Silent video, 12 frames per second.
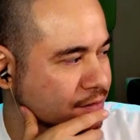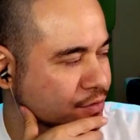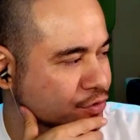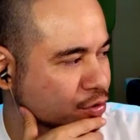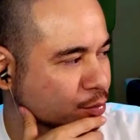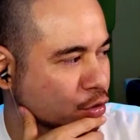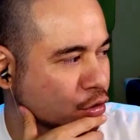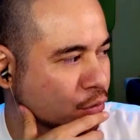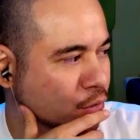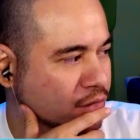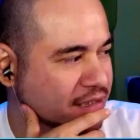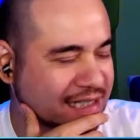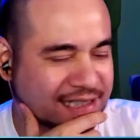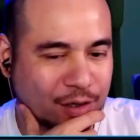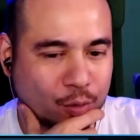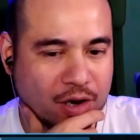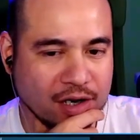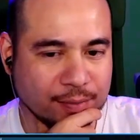Some more detail
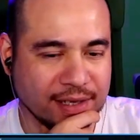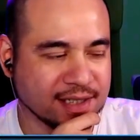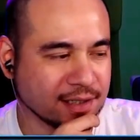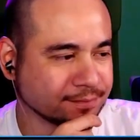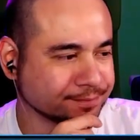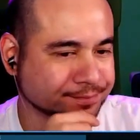work being done.